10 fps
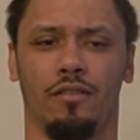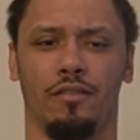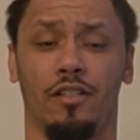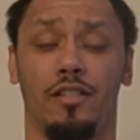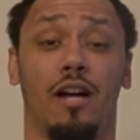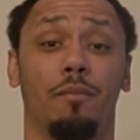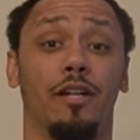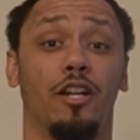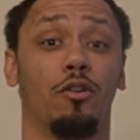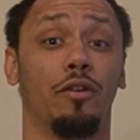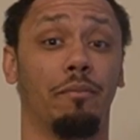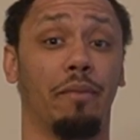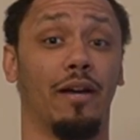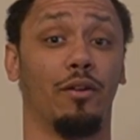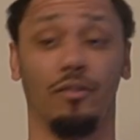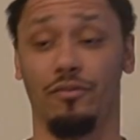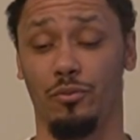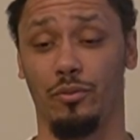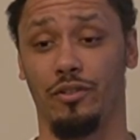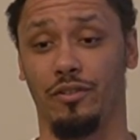the Tom DeConing battle, if you
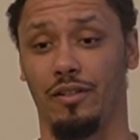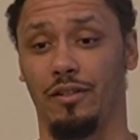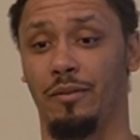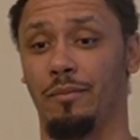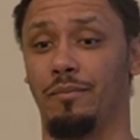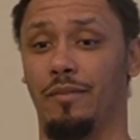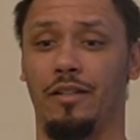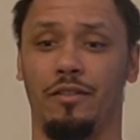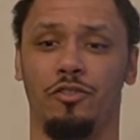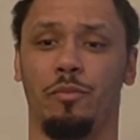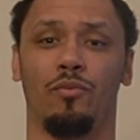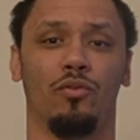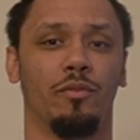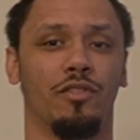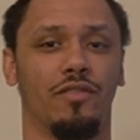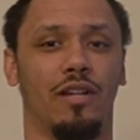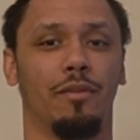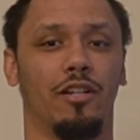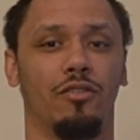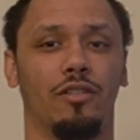will. Like, there's been rumors of Tom
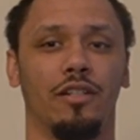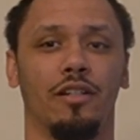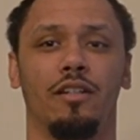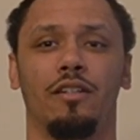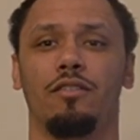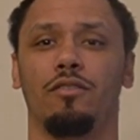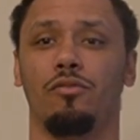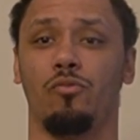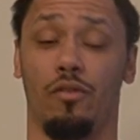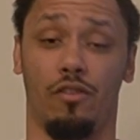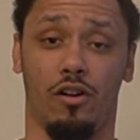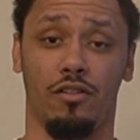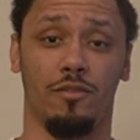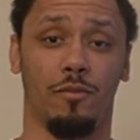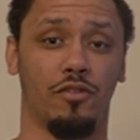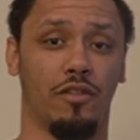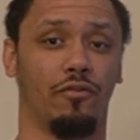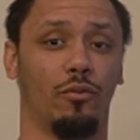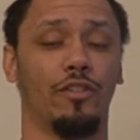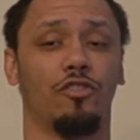DeConing, who's one of Carlton's most
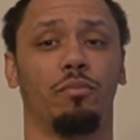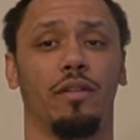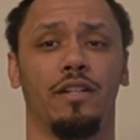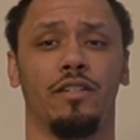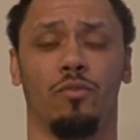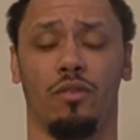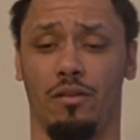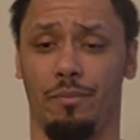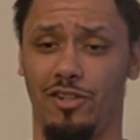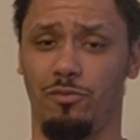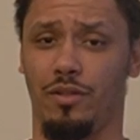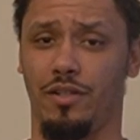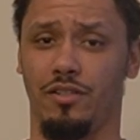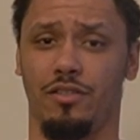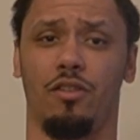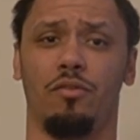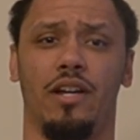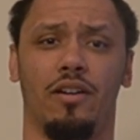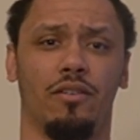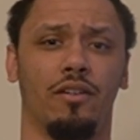influential players, one of their best players, no
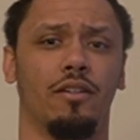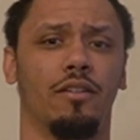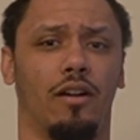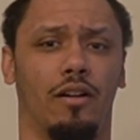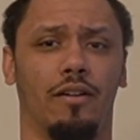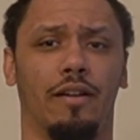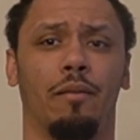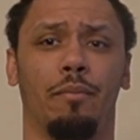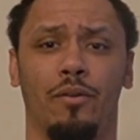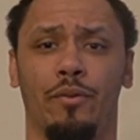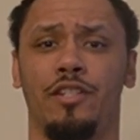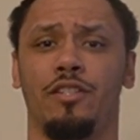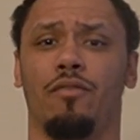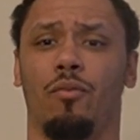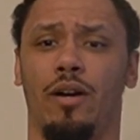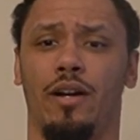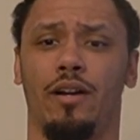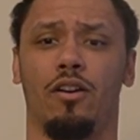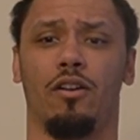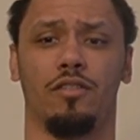doubt, and a big reason for why
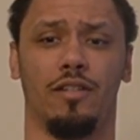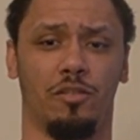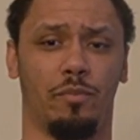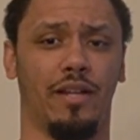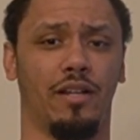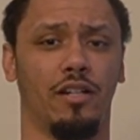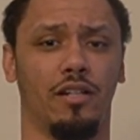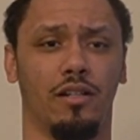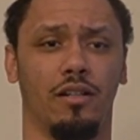Carlton has been good,